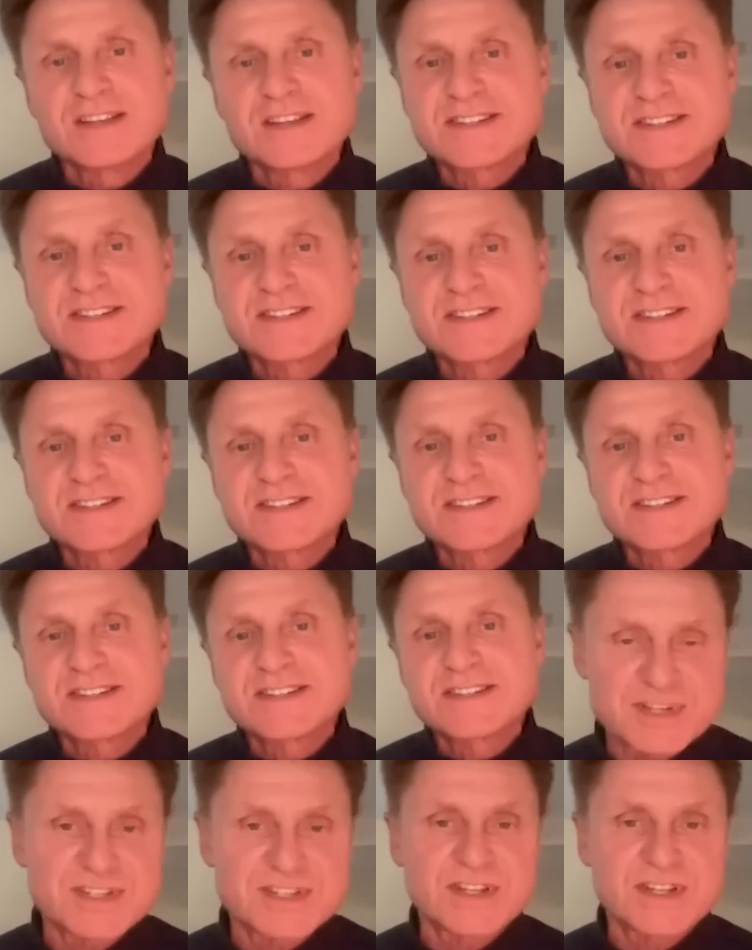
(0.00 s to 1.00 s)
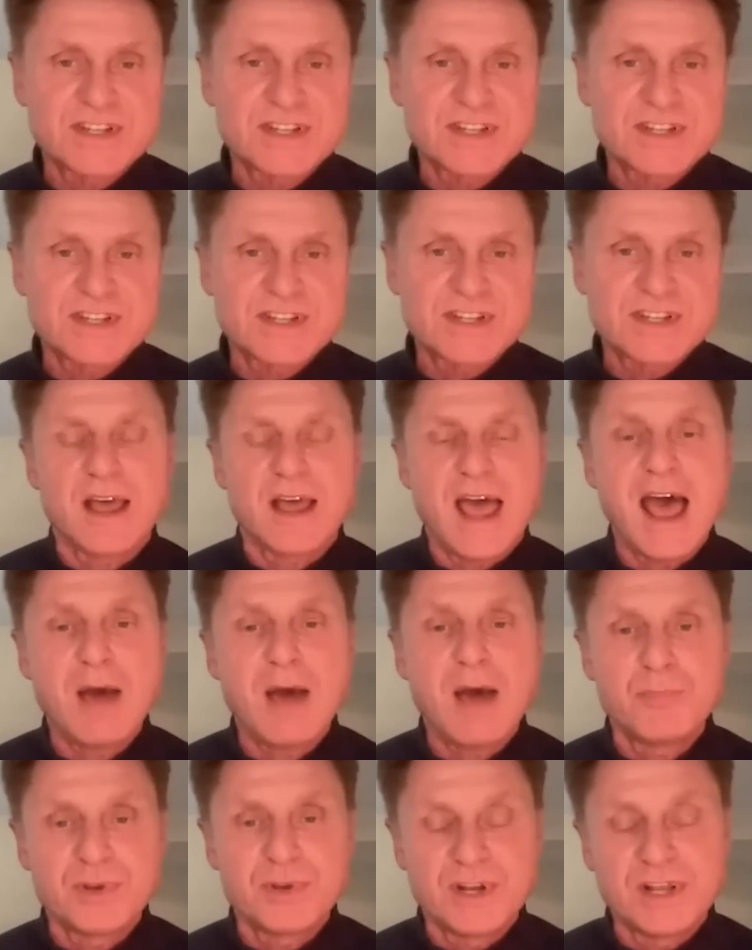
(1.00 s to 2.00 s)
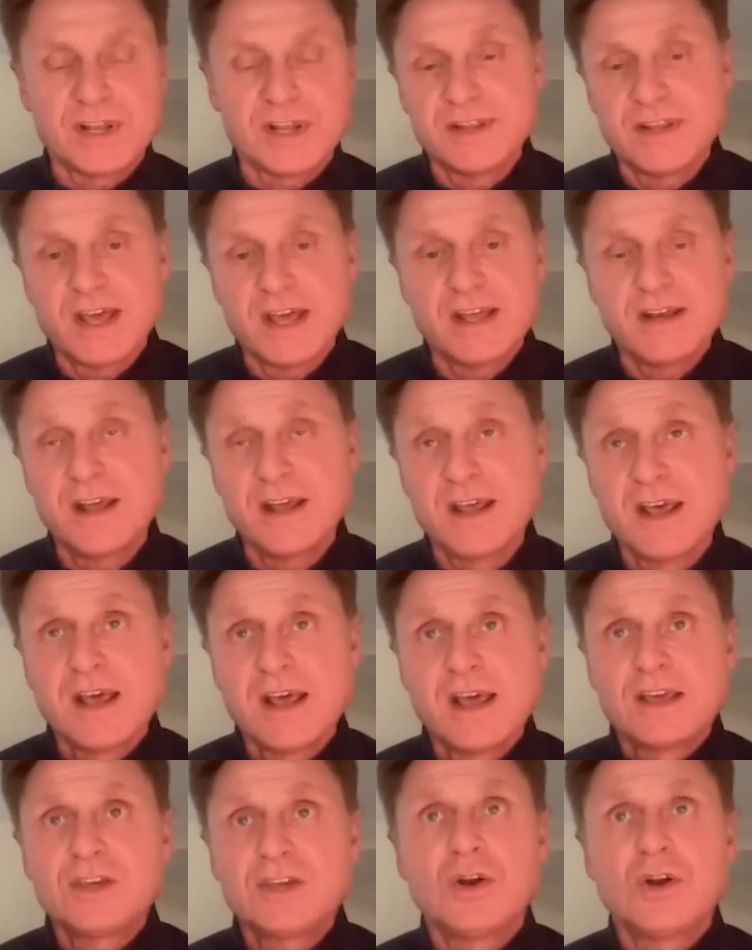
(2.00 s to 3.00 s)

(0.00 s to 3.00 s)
silly mistakes uh, happen, and then